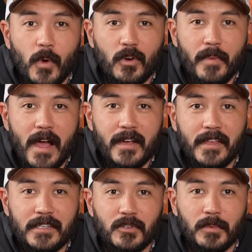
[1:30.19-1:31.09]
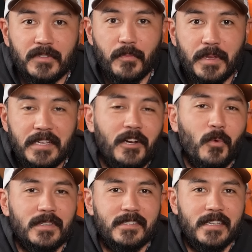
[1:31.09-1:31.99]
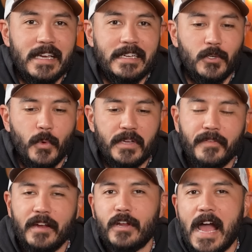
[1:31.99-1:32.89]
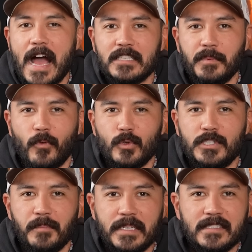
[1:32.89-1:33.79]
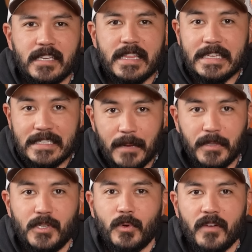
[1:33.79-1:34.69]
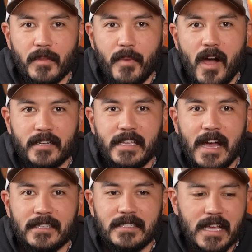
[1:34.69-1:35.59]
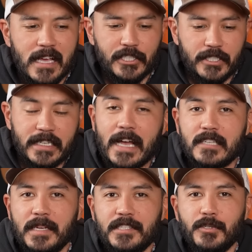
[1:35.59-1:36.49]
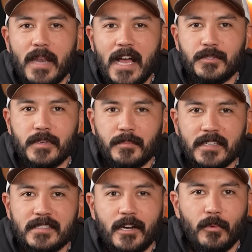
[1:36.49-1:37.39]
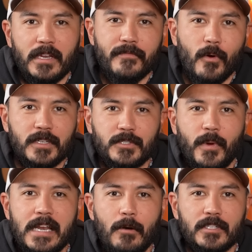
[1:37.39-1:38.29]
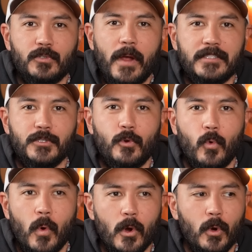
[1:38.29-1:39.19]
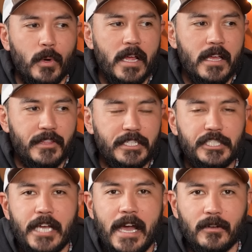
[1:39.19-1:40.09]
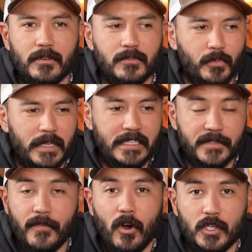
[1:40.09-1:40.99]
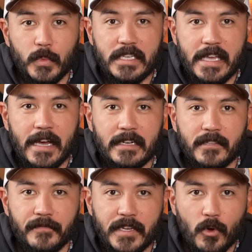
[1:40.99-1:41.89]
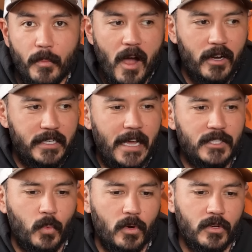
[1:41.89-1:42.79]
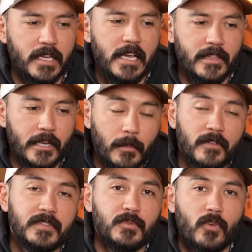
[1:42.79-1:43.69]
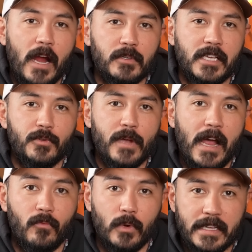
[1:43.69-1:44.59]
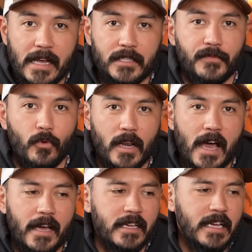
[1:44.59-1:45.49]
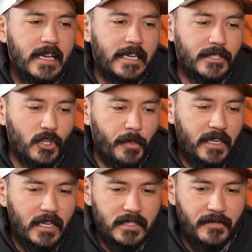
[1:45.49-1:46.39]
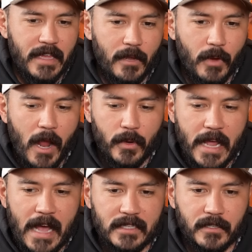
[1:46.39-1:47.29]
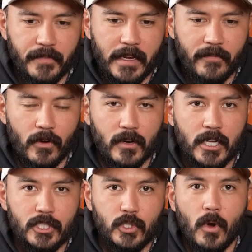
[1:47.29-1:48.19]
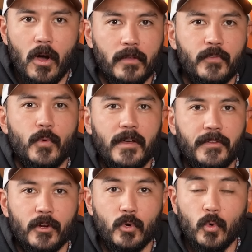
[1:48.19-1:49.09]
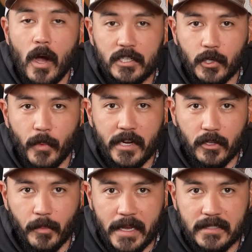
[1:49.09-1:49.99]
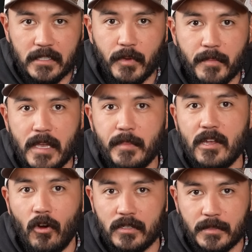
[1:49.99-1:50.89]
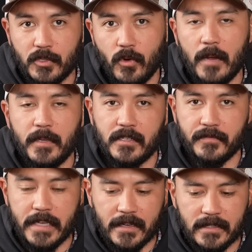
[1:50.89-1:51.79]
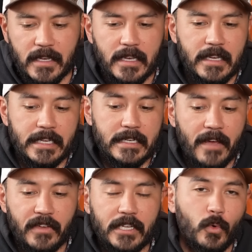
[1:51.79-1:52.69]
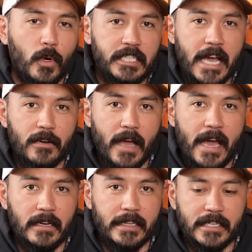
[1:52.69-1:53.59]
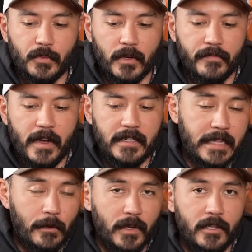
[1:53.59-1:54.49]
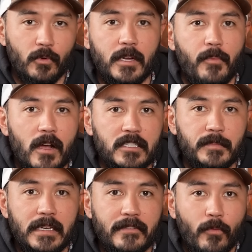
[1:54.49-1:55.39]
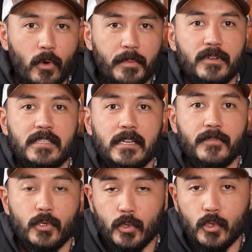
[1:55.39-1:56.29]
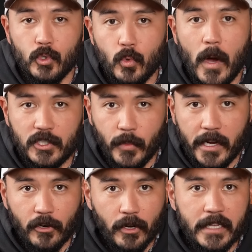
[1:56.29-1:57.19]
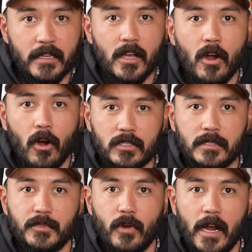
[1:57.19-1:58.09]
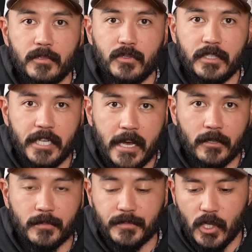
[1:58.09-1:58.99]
Welcome back. Thanks so much for being here once again. Quick favor to ask before jumping into this episode of the podcast. Just like I explained to you last week, Melissa and I are really focused right now on trying to grow this channel really as far as we can. In the video podcast world, the number of subscribers that you have really counts for a lot. And so because of that, I want to ask a favor to all of you out there who watch on a regular basis, but maybe aren't subscribed as of yet. In diving into our channel analytics, we are finding that really only approximately 40% of you who do watch regularly are subscribed to the channel.